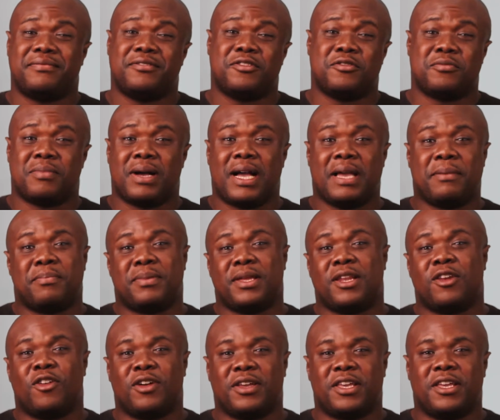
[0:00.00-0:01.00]
You might be
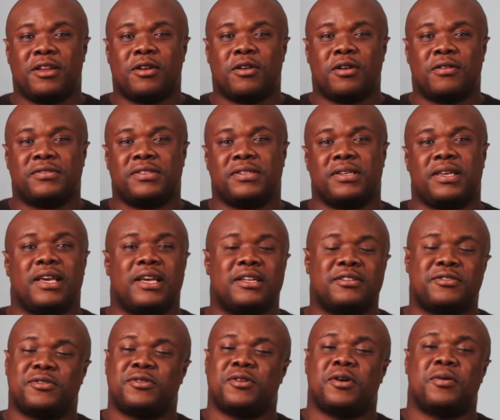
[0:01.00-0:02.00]
lucky enough to get
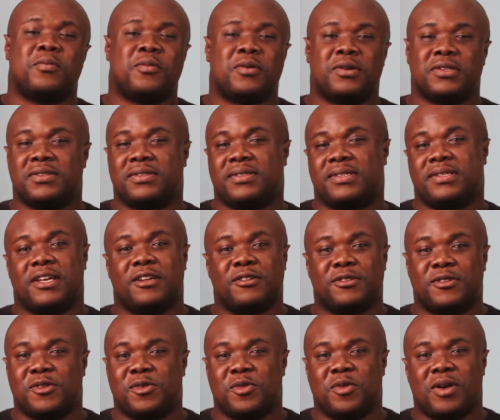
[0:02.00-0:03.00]
someone sell
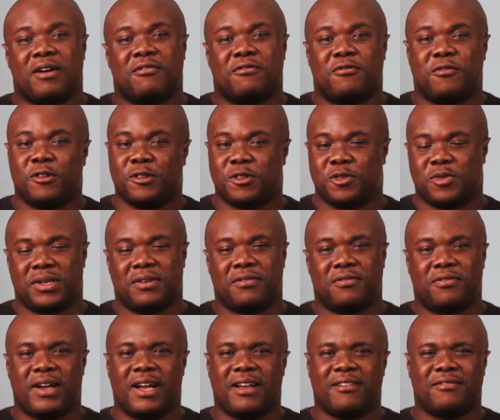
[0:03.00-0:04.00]
to you at
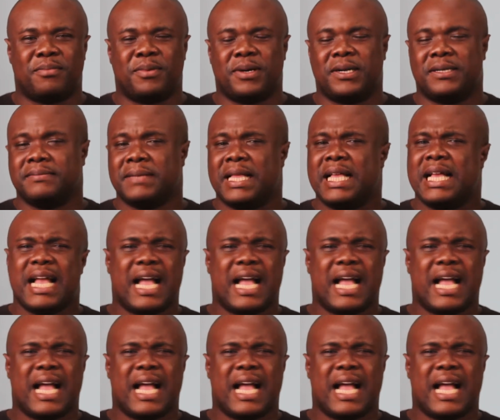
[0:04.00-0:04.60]
425, but